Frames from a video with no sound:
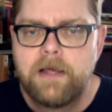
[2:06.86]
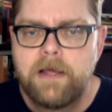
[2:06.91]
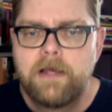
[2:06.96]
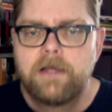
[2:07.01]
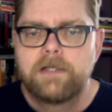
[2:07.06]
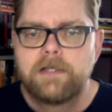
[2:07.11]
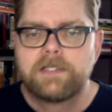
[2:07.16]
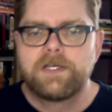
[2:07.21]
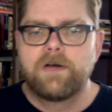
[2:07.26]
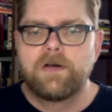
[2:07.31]

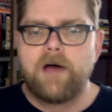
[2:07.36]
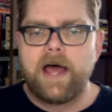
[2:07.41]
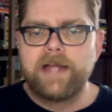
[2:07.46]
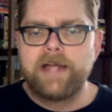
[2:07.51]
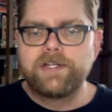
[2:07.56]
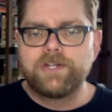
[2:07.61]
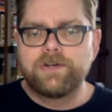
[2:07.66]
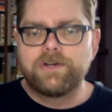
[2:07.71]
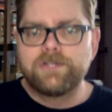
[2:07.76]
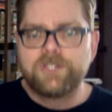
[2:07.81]
So I
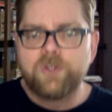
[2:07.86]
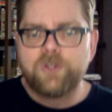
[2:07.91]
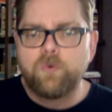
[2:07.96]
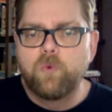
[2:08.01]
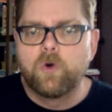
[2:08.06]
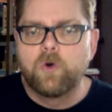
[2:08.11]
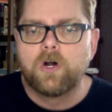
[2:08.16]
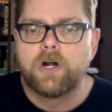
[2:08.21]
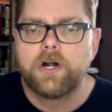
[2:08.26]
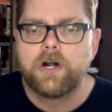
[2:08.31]
chose the
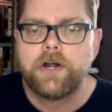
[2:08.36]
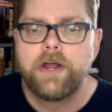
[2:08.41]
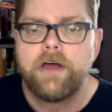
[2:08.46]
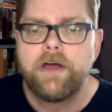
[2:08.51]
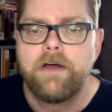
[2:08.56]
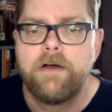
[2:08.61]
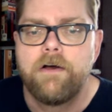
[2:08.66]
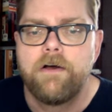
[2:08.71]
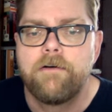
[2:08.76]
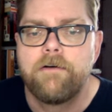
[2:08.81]
word
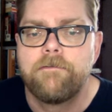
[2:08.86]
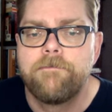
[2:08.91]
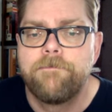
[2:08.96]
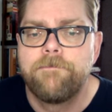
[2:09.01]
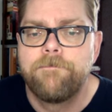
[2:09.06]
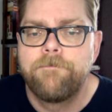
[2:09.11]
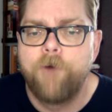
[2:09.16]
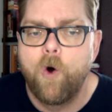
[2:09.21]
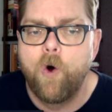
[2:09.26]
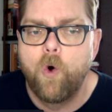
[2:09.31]

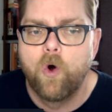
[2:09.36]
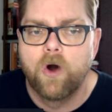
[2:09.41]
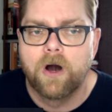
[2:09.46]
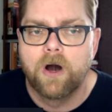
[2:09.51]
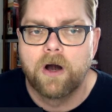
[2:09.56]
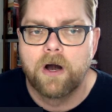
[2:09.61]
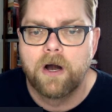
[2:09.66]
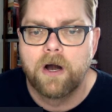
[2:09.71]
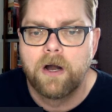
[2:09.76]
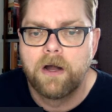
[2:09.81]

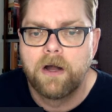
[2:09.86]
for.